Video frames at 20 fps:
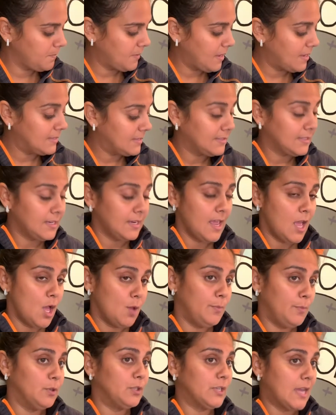It's gonna help
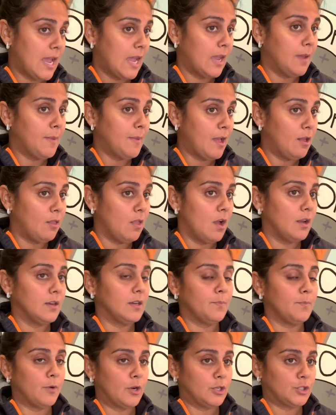you time how long to
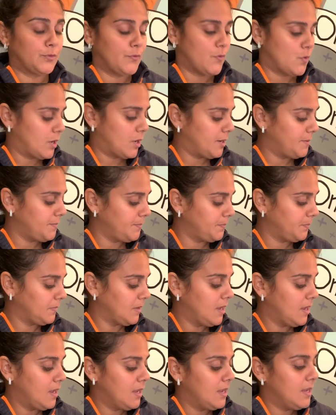brush for.
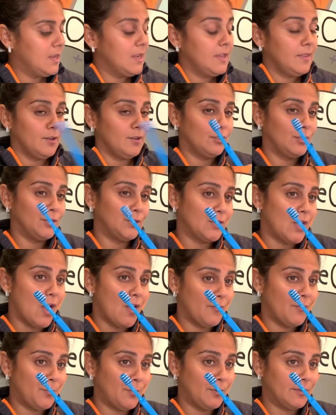There's a
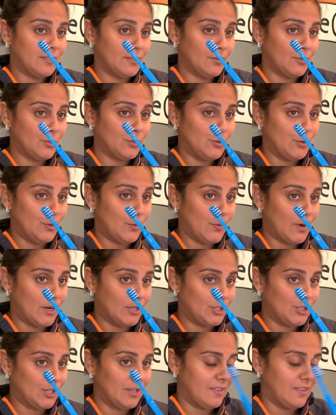soft bristle
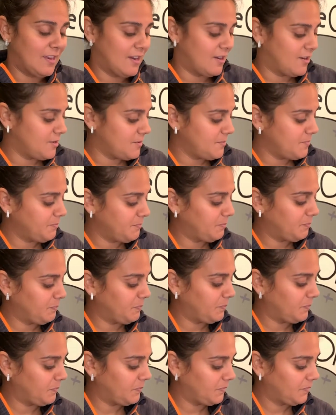toothbrush in there.
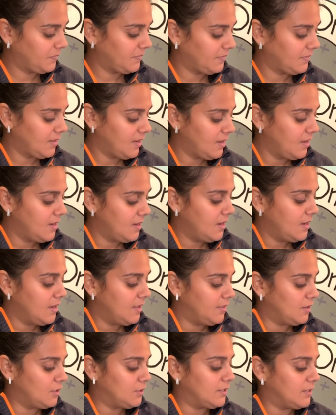
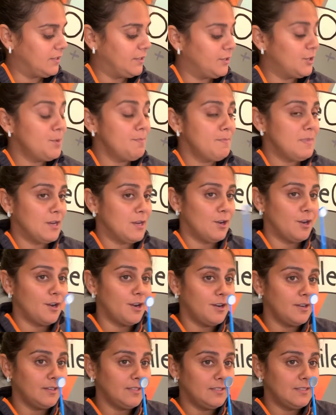There's a little
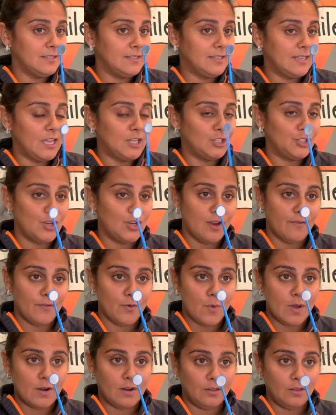mirror in case you ever
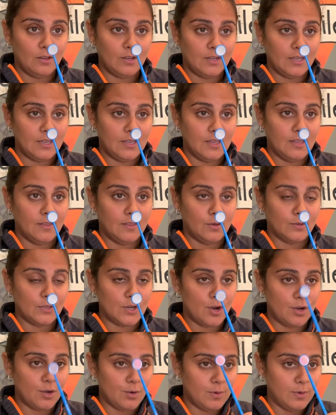wanna look in those
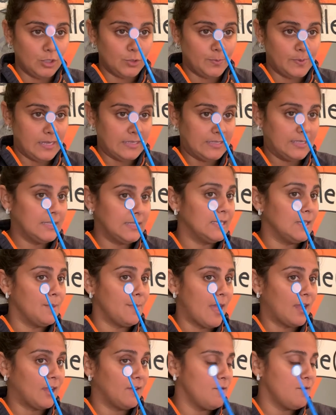hard to reach places in the
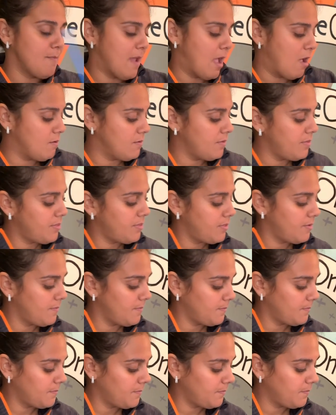back of your mouth.
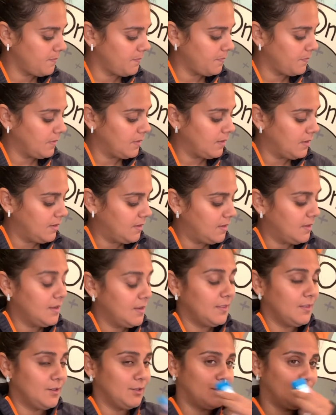
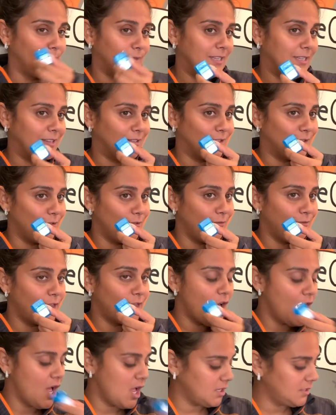There's some dental
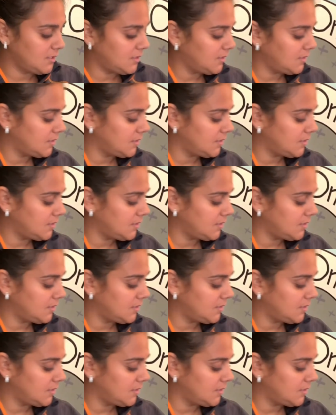floss.